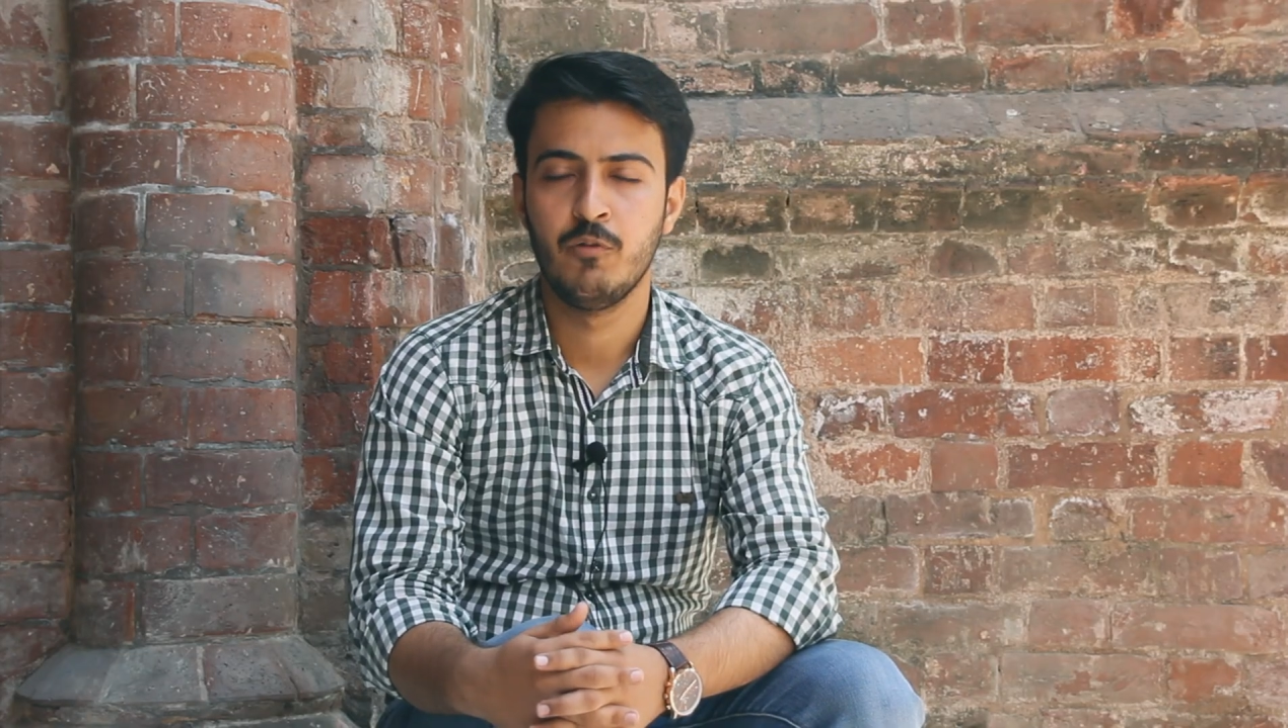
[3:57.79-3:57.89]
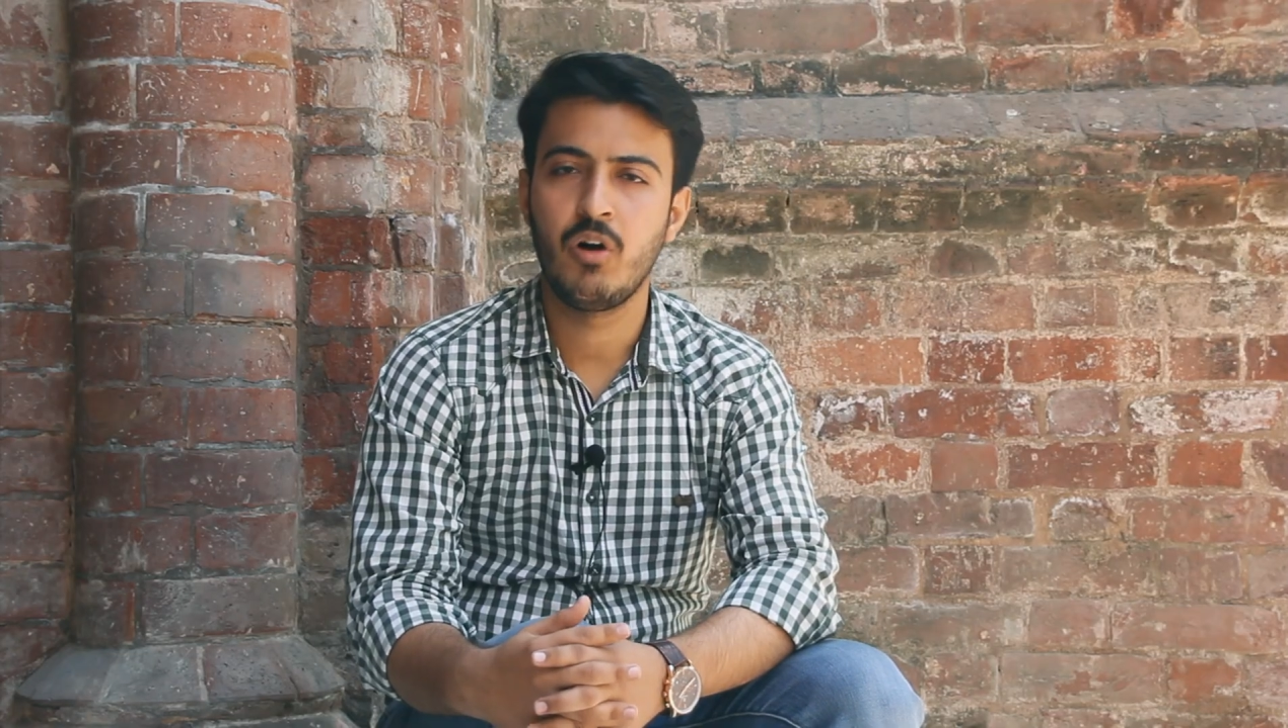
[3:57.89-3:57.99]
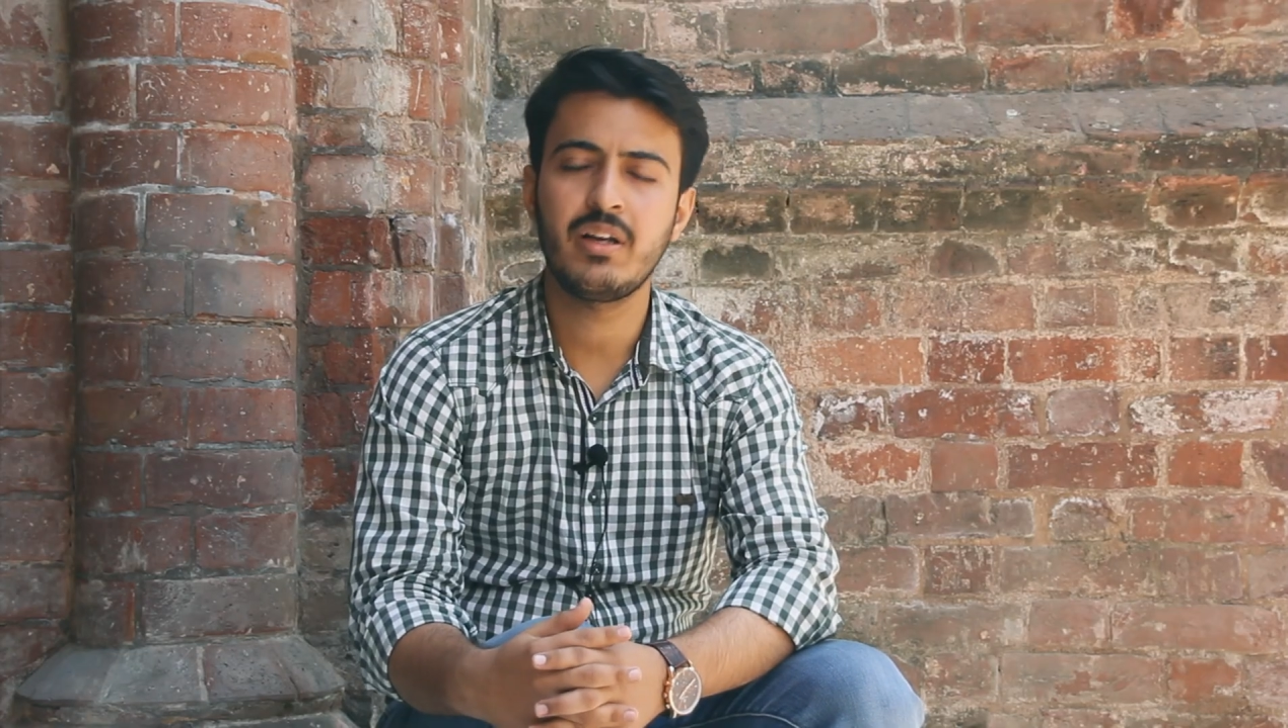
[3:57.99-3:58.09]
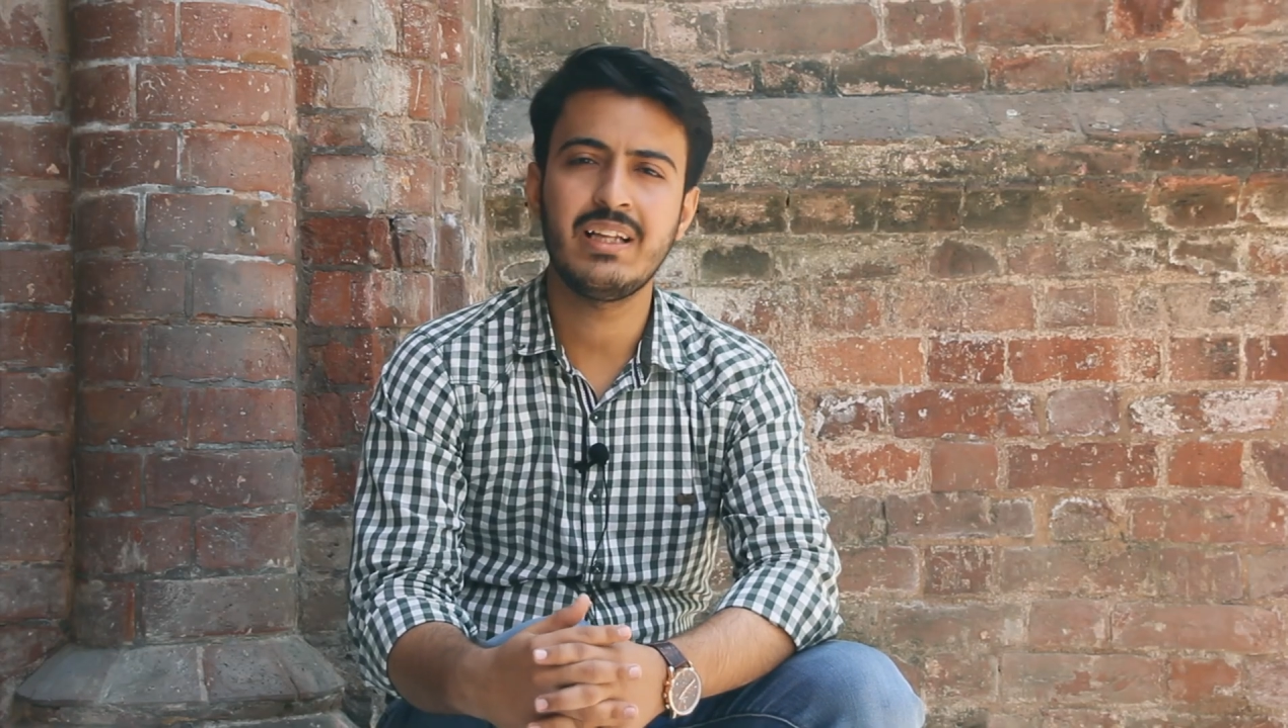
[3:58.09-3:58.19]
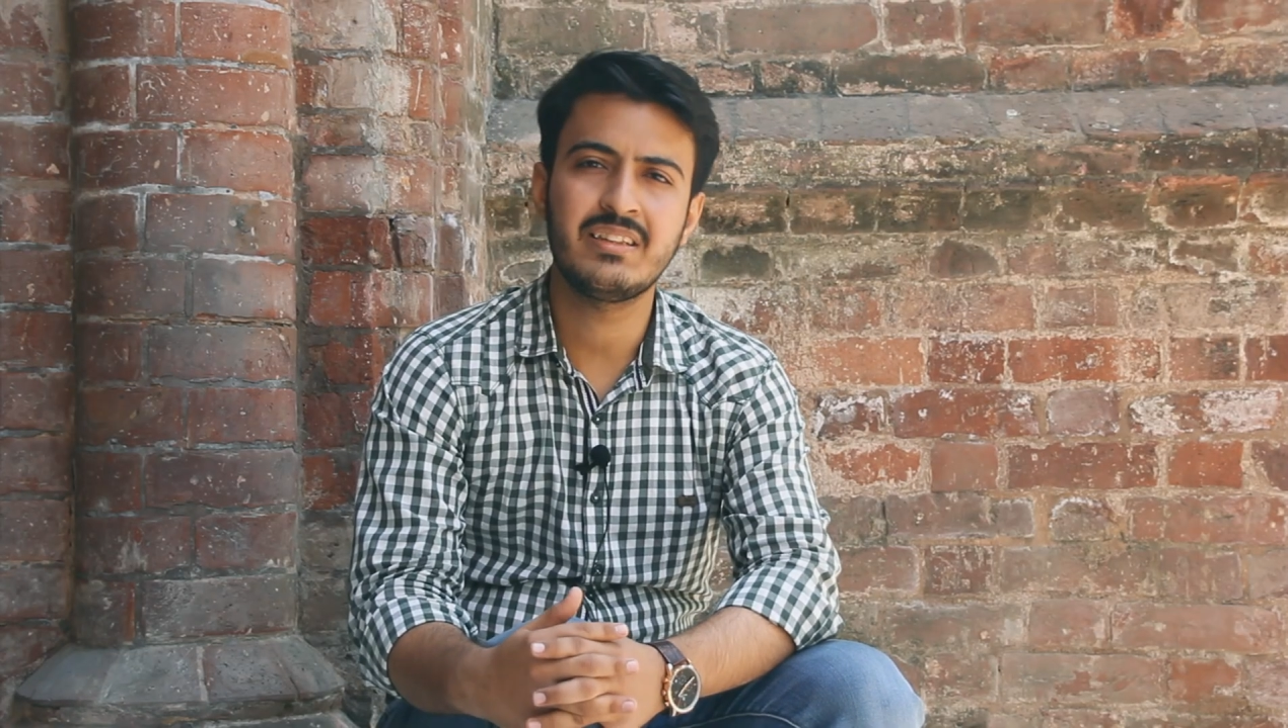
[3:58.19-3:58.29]

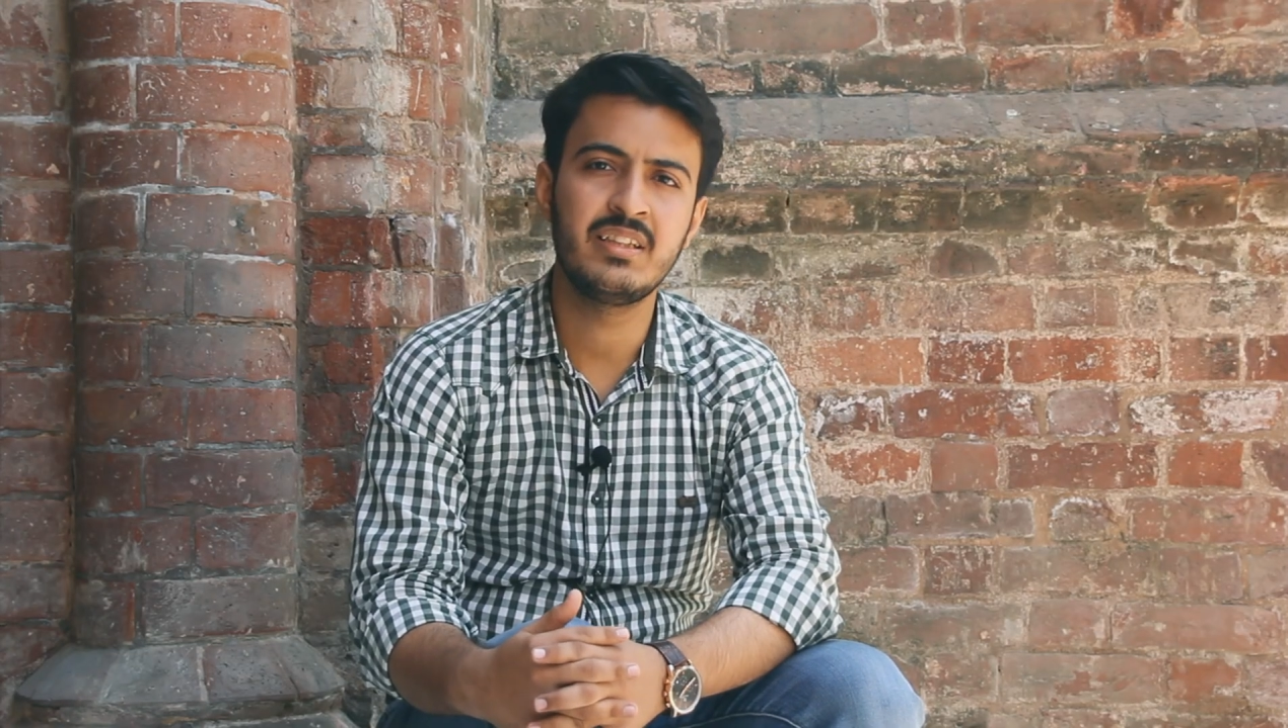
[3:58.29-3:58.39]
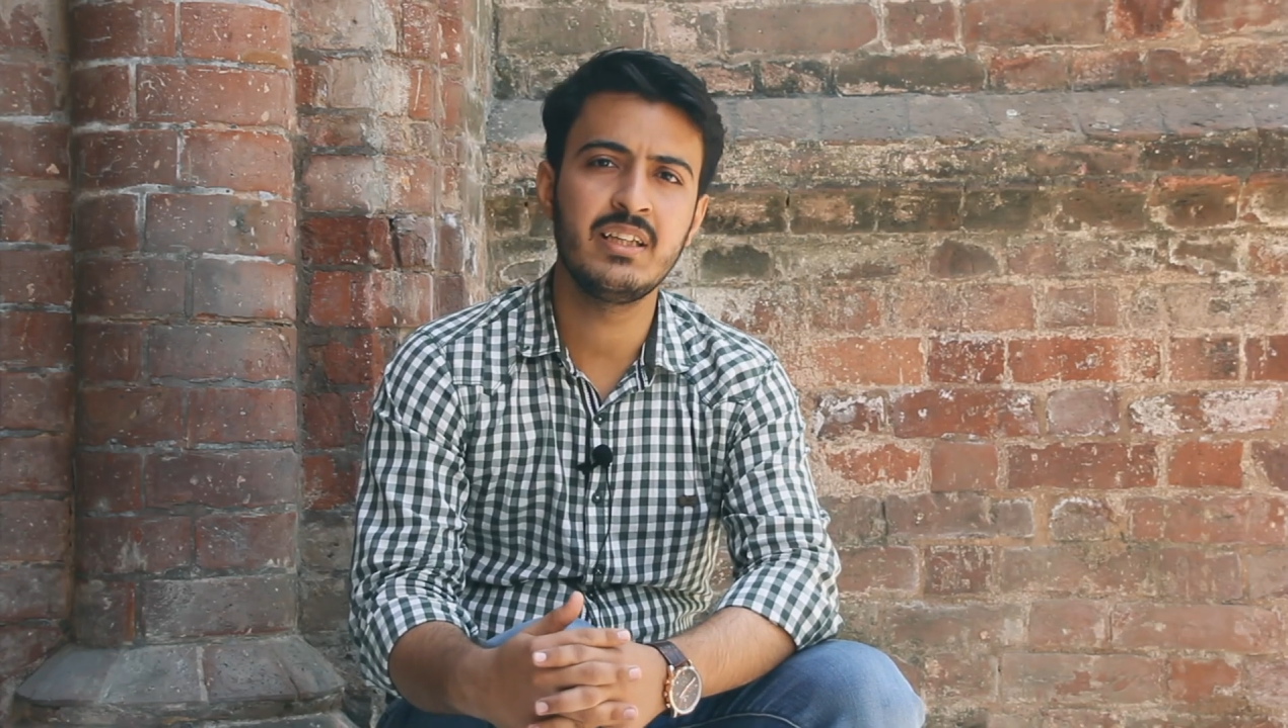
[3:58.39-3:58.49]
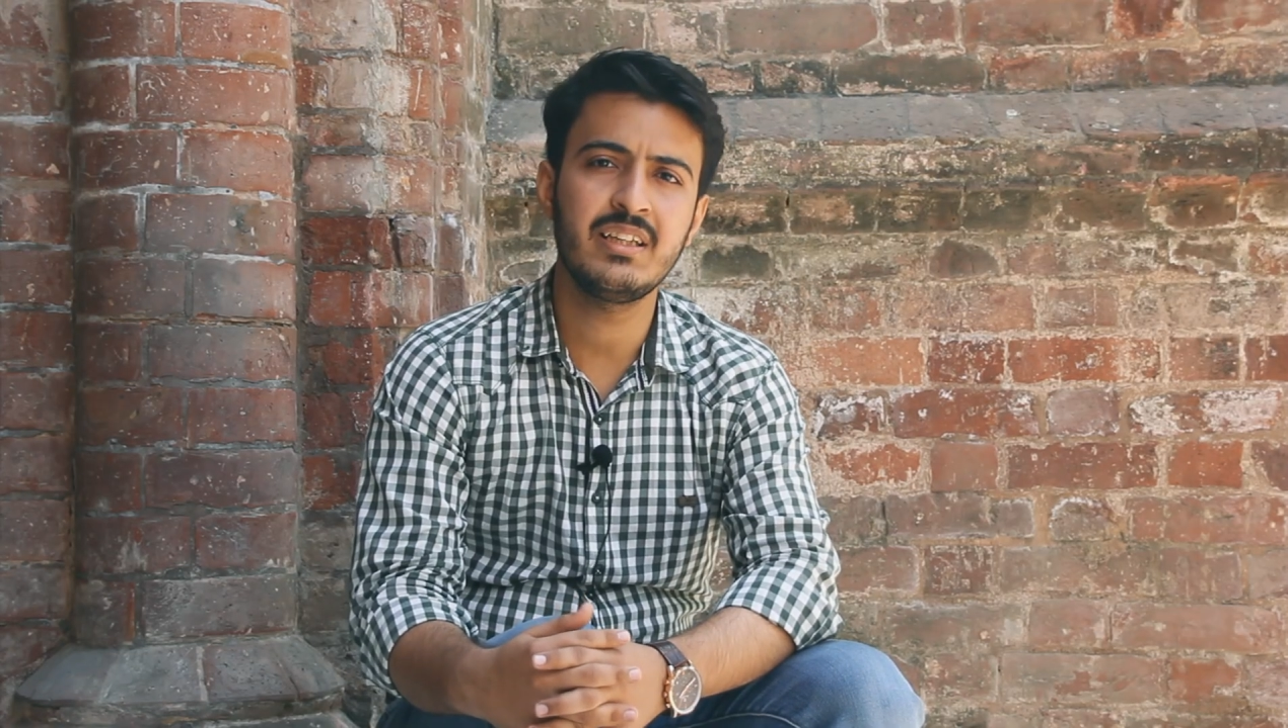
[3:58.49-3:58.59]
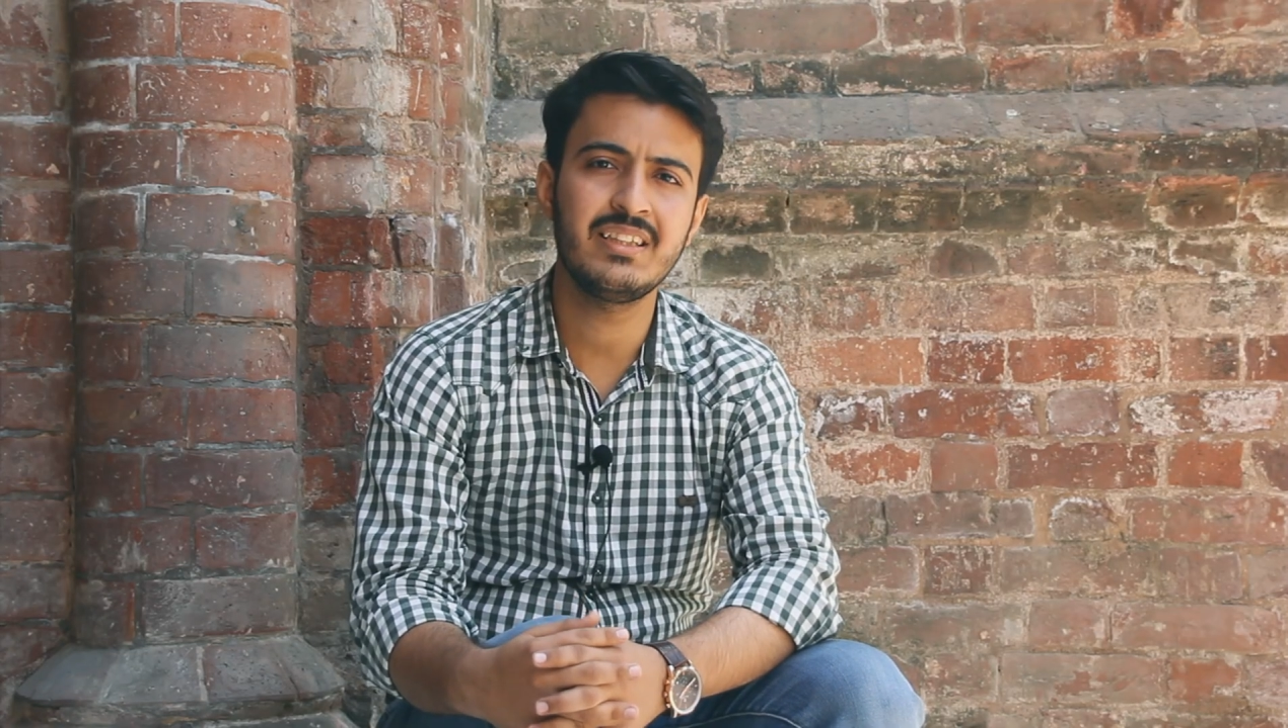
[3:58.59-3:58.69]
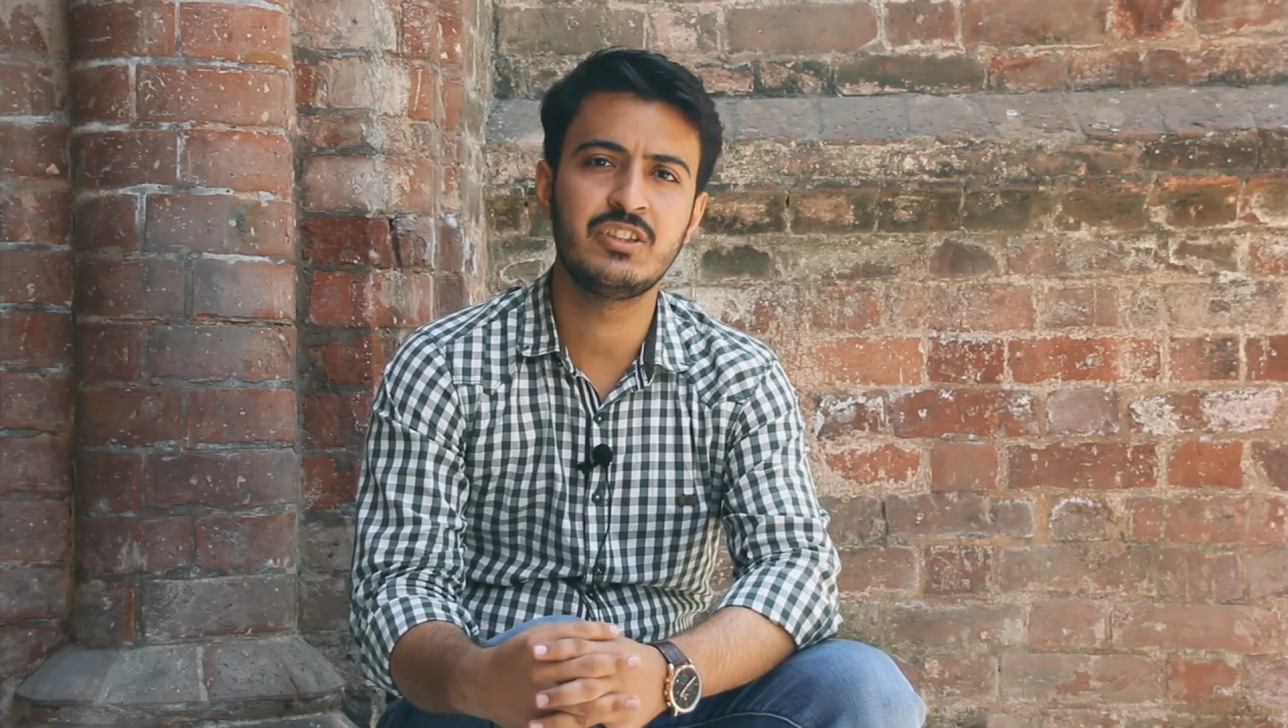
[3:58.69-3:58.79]
What I think